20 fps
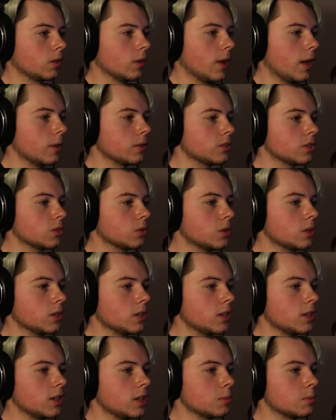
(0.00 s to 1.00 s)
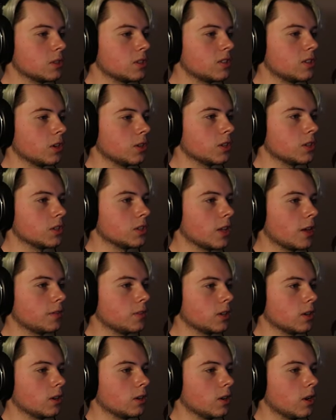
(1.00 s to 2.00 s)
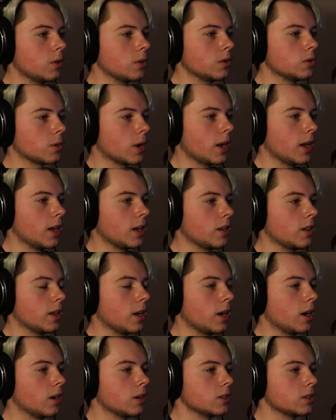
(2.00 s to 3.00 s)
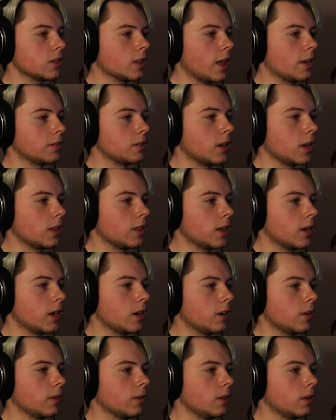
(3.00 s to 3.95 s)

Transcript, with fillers: Ow, does this one, he keeps his shield in his left, no, his right hand there, his left hand there.